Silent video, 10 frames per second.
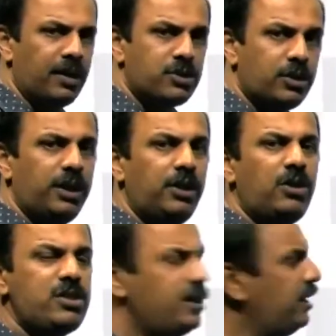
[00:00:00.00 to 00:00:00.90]
So the
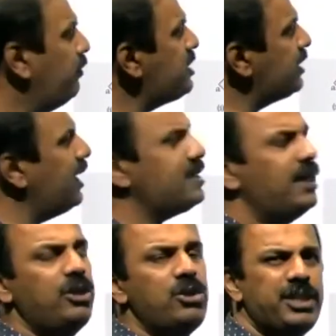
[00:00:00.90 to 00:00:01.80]
induced, in which case the
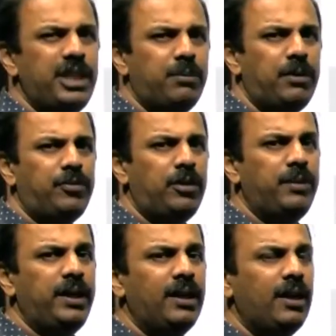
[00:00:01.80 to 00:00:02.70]
induced EMF will
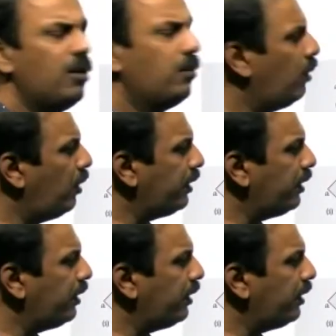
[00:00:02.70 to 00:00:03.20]
be more,